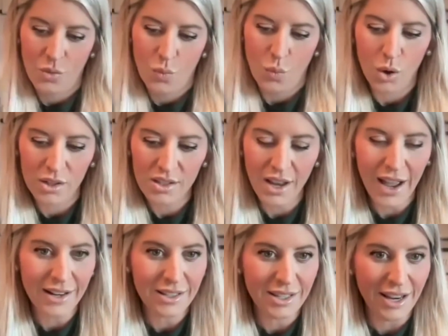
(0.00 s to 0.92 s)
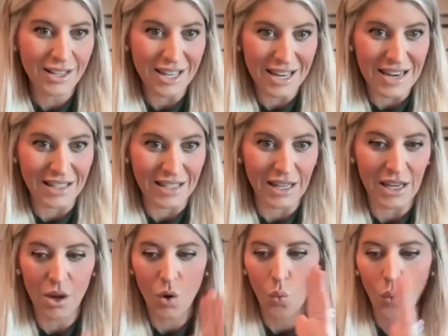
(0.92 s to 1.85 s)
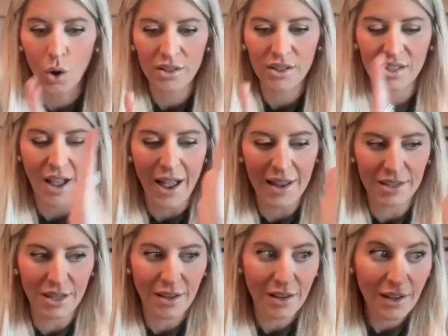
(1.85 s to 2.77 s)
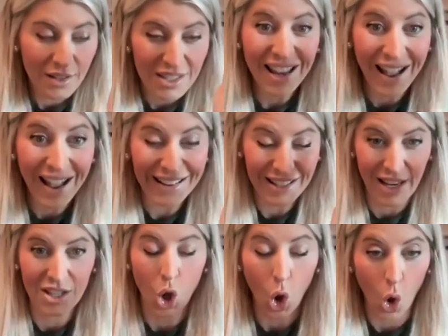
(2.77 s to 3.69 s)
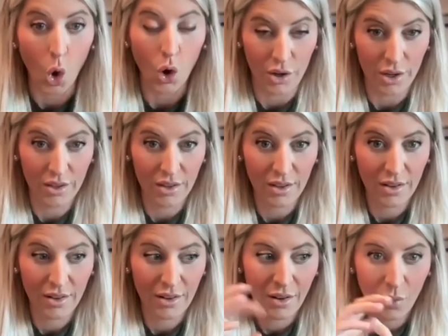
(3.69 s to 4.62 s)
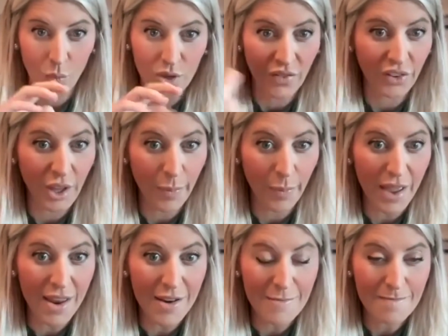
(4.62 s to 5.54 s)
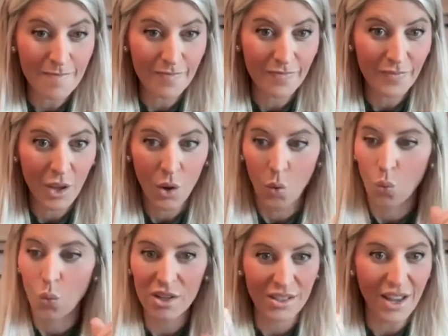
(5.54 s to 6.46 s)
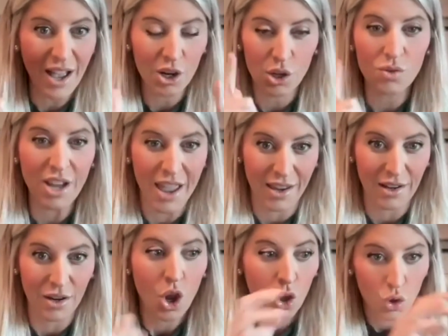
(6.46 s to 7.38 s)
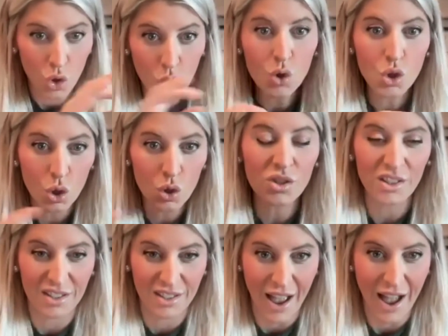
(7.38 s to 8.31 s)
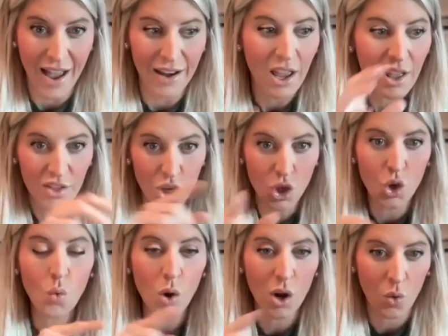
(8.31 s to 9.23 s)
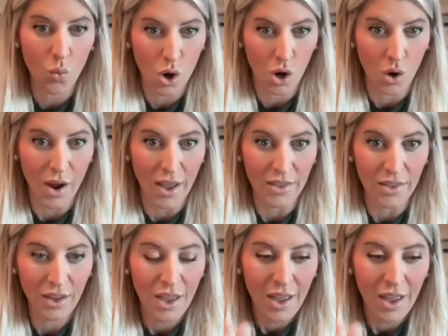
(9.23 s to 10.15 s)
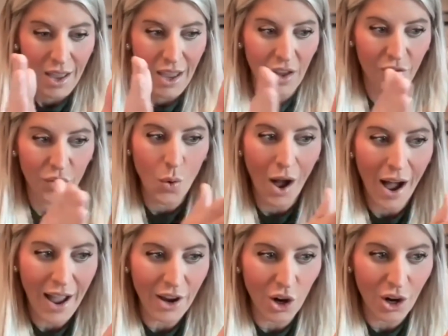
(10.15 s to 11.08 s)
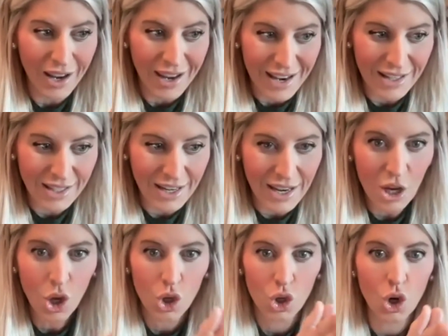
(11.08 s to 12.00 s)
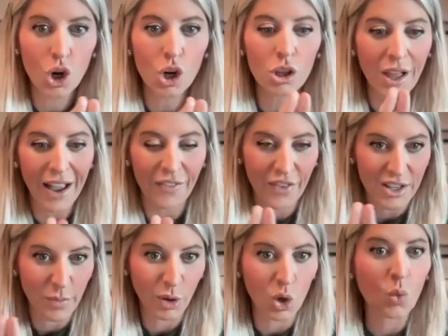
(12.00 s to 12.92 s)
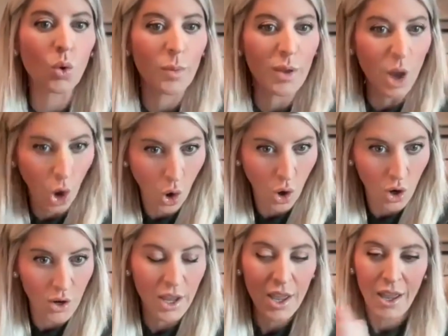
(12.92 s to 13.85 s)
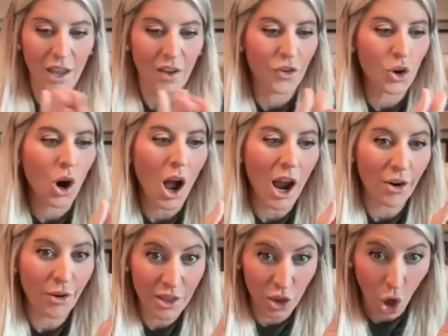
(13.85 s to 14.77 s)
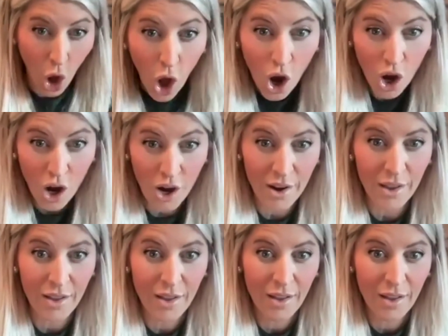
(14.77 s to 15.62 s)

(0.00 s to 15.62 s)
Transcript: one side says easy, one side says hard. When you flip it, what side are you taking? You choose the side that you want to work with. If you hire easy, your life as a builder will be hard. If you're hiring the hard,